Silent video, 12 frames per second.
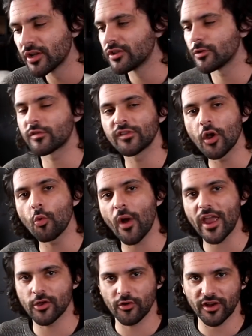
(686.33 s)
There's no
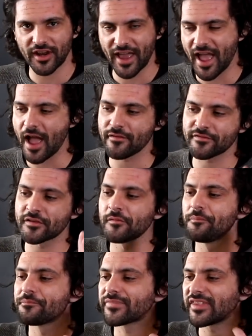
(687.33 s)
way you're gonna have
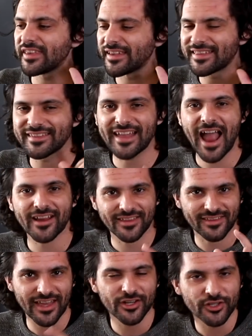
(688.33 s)
the exact
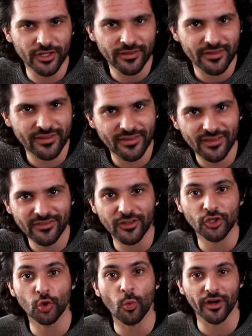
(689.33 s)
sentence that
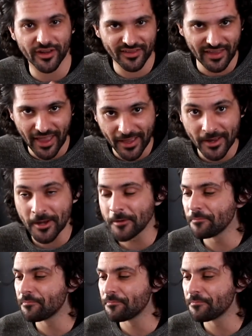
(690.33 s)
you wanna say